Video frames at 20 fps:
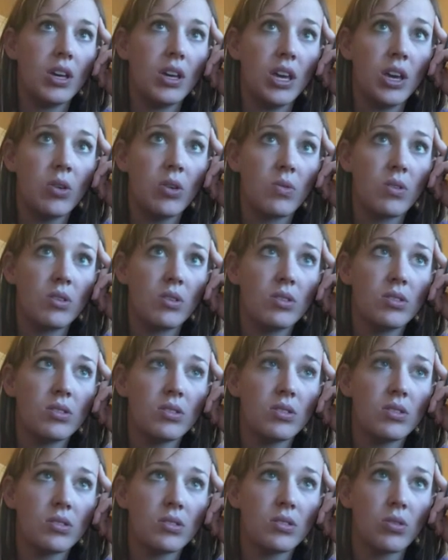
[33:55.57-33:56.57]

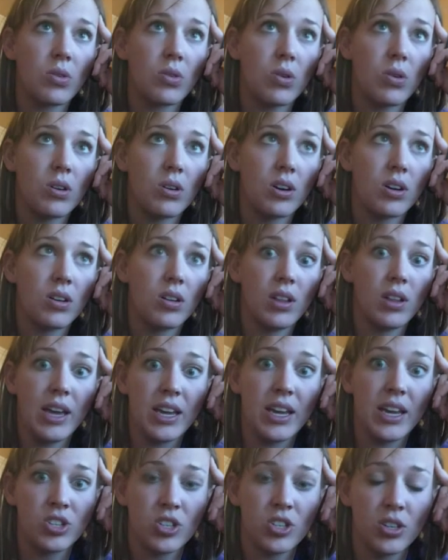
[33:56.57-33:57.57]
equals
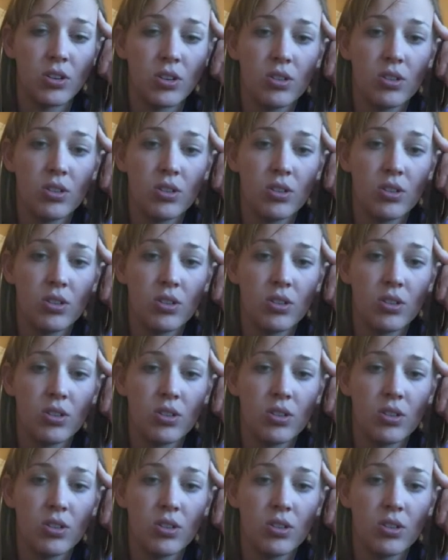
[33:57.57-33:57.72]
correlation,